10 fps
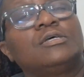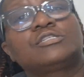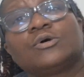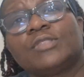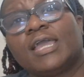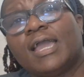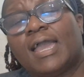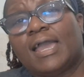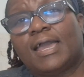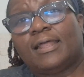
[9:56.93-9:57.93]
So
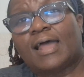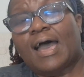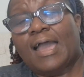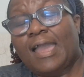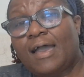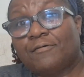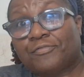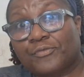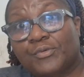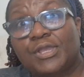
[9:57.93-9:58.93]
I
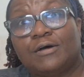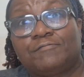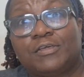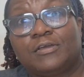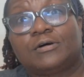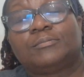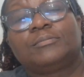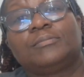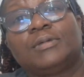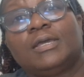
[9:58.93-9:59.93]
have 3 of them.